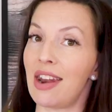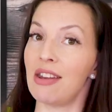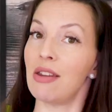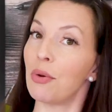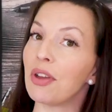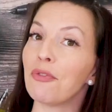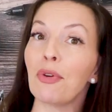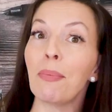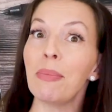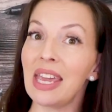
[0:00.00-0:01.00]
I know that
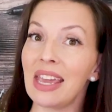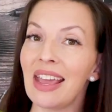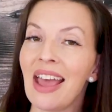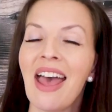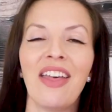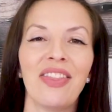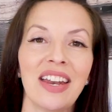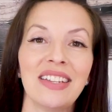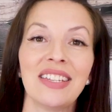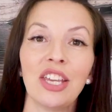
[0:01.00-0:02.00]
for me,
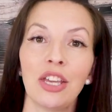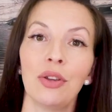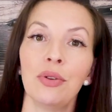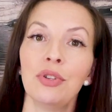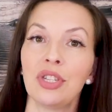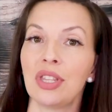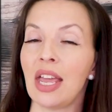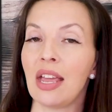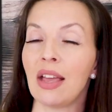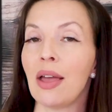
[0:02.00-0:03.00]
that is a huge
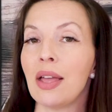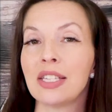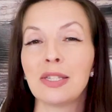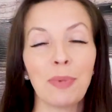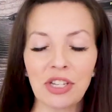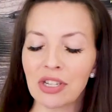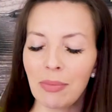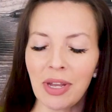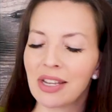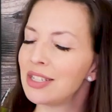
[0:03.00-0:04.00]
thing, especially
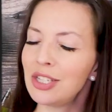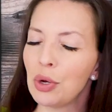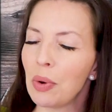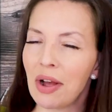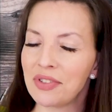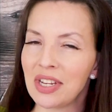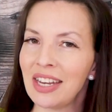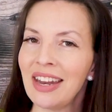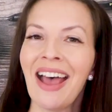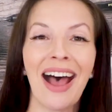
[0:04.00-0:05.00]
because too
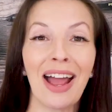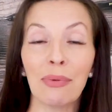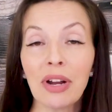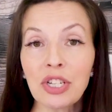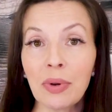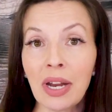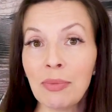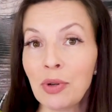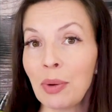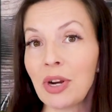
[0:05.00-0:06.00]
often I rush when I'm
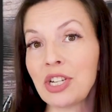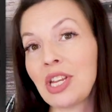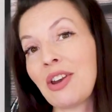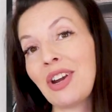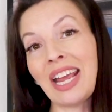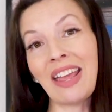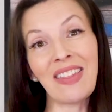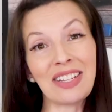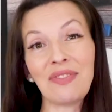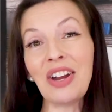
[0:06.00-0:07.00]
doing brush lettering, and
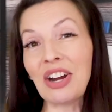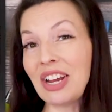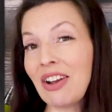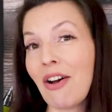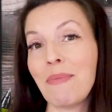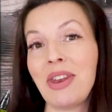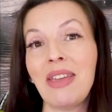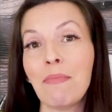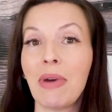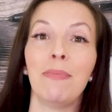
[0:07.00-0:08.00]
that's very common.
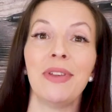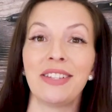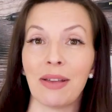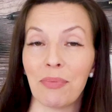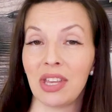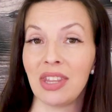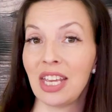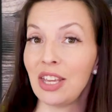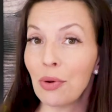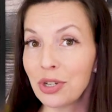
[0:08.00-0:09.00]
It might be something
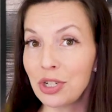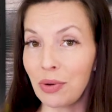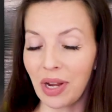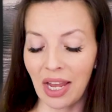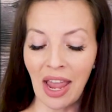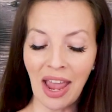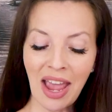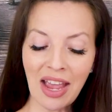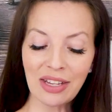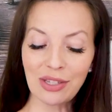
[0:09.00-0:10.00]
that you're doing.
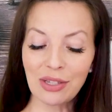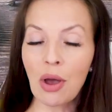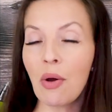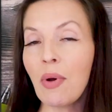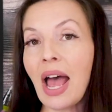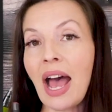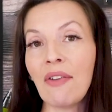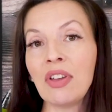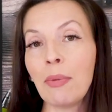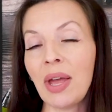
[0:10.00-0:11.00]
So
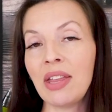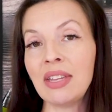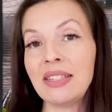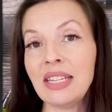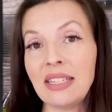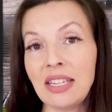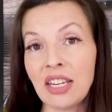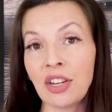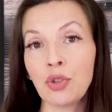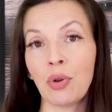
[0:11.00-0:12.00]
having a pen that's easy to
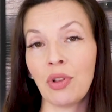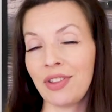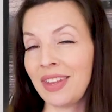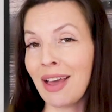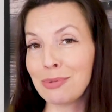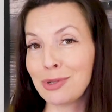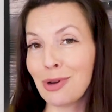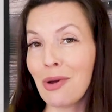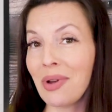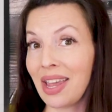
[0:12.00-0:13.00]
control on the
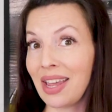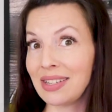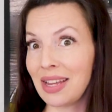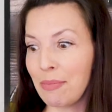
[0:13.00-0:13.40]
upstroke is a